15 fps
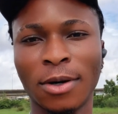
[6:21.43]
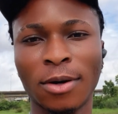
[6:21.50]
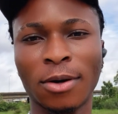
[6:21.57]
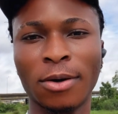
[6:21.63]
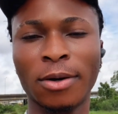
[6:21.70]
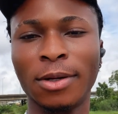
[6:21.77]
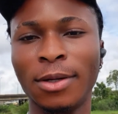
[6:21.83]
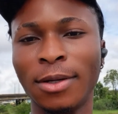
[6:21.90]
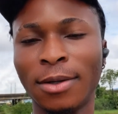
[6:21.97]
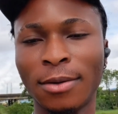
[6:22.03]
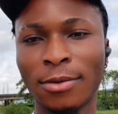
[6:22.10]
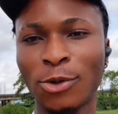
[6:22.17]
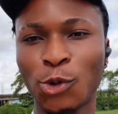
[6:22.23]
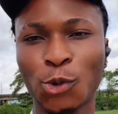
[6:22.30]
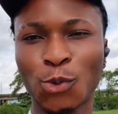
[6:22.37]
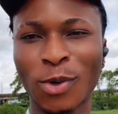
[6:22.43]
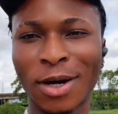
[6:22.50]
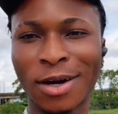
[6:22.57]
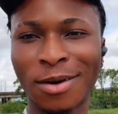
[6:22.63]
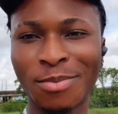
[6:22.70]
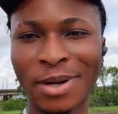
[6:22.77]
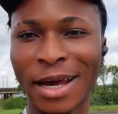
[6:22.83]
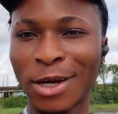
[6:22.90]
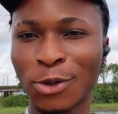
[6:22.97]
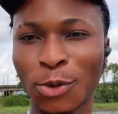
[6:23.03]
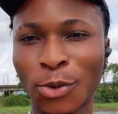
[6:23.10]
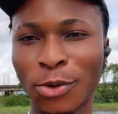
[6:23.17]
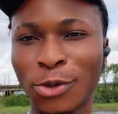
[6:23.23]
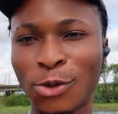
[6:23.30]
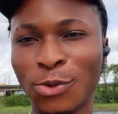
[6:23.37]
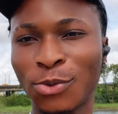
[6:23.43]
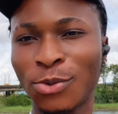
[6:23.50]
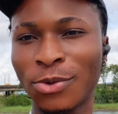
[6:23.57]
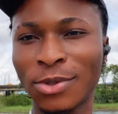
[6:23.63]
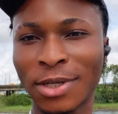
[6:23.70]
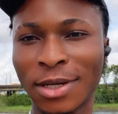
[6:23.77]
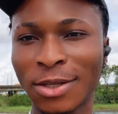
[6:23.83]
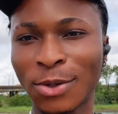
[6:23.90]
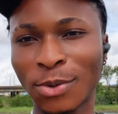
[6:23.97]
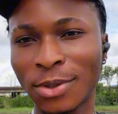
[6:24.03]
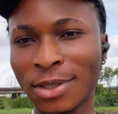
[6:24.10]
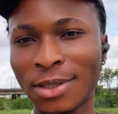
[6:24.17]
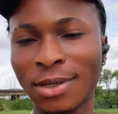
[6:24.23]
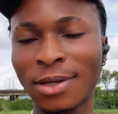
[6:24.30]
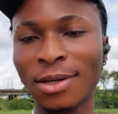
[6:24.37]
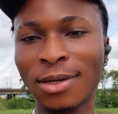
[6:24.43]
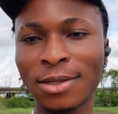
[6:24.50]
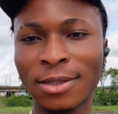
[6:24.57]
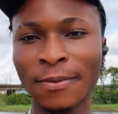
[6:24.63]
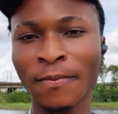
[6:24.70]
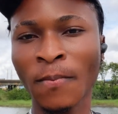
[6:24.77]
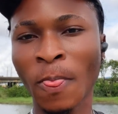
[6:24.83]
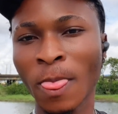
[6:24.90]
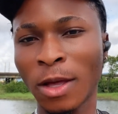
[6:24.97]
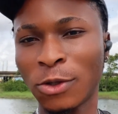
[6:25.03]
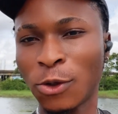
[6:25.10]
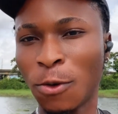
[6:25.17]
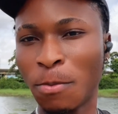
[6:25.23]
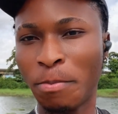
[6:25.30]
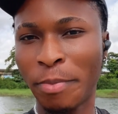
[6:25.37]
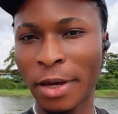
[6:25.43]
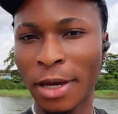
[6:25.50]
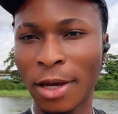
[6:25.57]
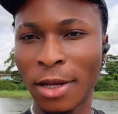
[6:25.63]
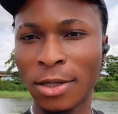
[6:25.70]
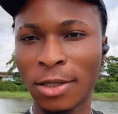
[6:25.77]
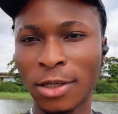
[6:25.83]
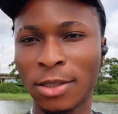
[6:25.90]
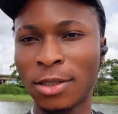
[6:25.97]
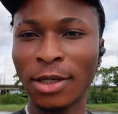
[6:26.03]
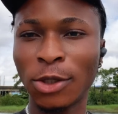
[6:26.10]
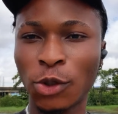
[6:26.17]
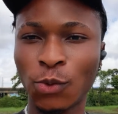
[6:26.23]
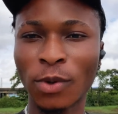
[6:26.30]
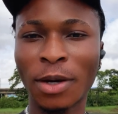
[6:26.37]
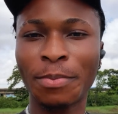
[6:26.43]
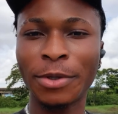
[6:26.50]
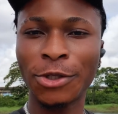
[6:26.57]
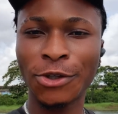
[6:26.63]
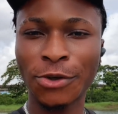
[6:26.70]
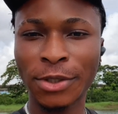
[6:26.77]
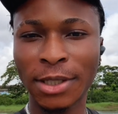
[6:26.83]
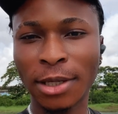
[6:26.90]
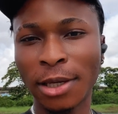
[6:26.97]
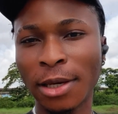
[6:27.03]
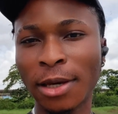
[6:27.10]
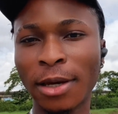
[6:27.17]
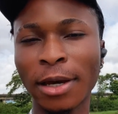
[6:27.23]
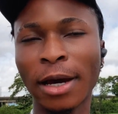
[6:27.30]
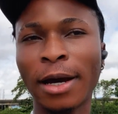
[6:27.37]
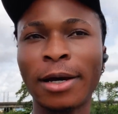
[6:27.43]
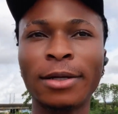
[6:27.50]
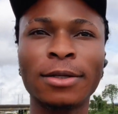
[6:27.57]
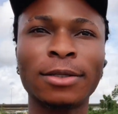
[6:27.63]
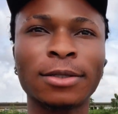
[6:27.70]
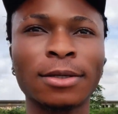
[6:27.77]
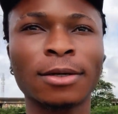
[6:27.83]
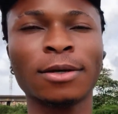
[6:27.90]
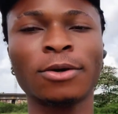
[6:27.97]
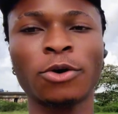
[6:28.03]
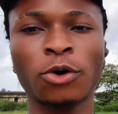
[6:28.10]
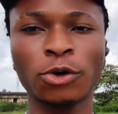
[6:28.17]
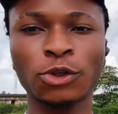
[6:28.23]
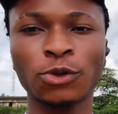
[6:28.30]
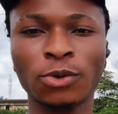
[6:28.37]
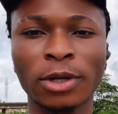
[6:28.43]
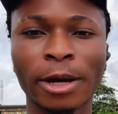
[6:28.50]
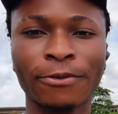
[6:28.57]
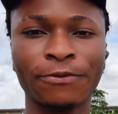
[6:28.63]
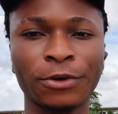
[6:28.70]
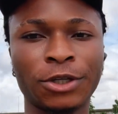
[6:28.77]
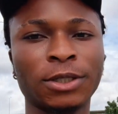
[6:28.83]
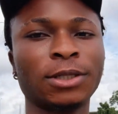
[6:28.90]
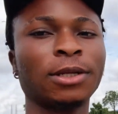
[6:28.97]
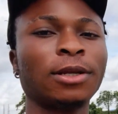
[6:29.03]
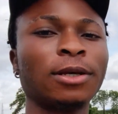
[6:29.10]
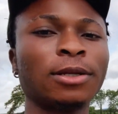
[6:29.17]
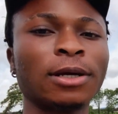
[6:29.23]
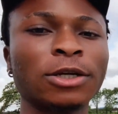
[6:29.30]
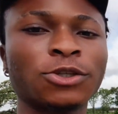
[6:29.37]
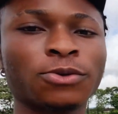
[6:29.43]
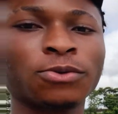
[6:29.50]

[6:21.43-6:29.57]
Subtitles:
on the swamp, like turtles and tortoises, some bird. This swamp is just here, and also there are fishes in it. As you can